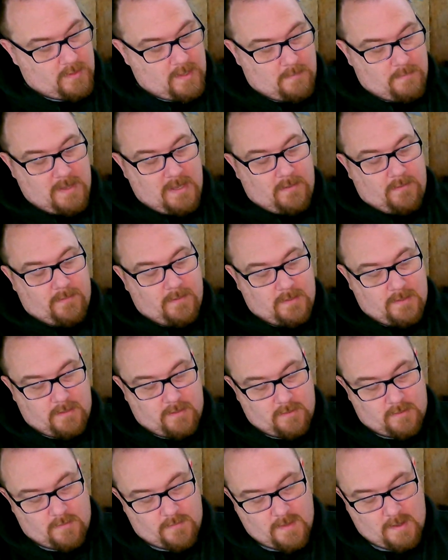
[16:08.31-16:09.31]
that bit of
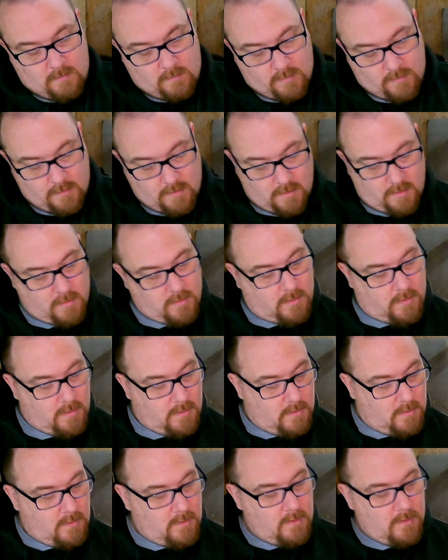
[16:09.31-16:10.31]
silicone on that one hook
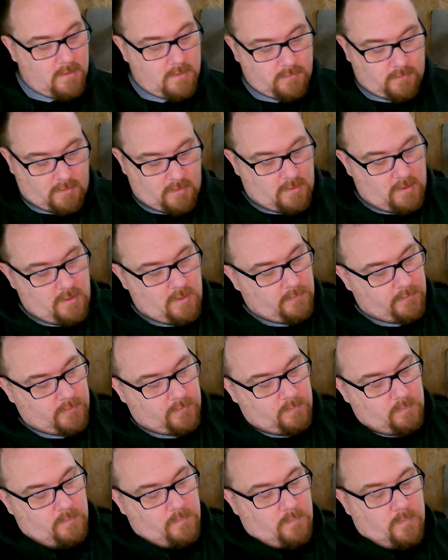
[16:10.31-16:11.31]
has got enough